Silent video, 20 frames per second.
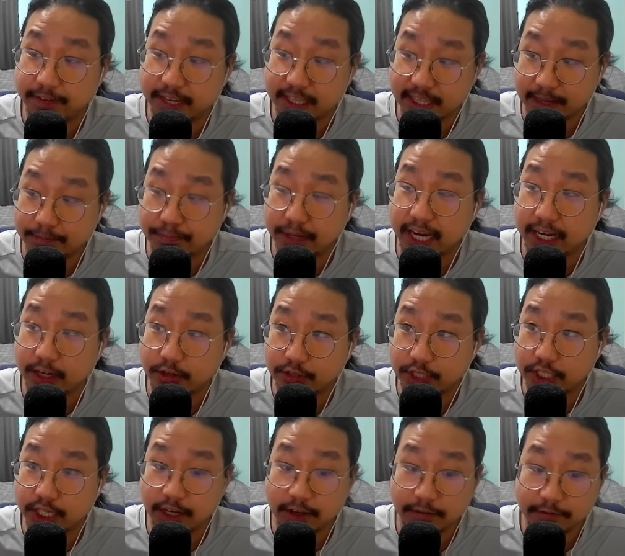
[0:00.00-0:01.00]
I think, by
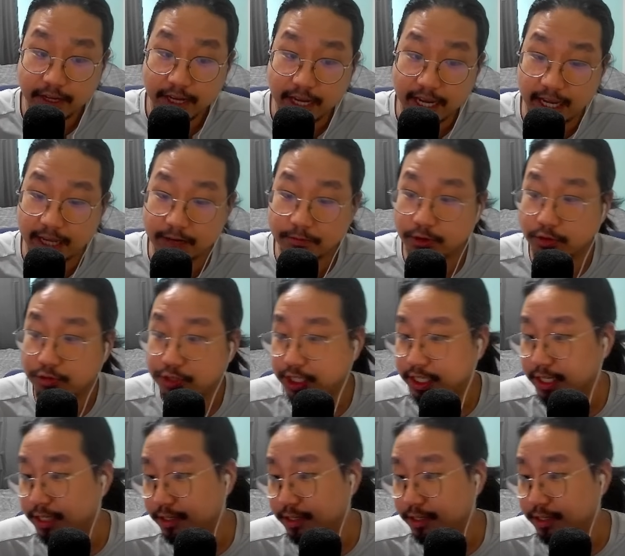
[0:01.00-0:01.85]
herself, and Rosia.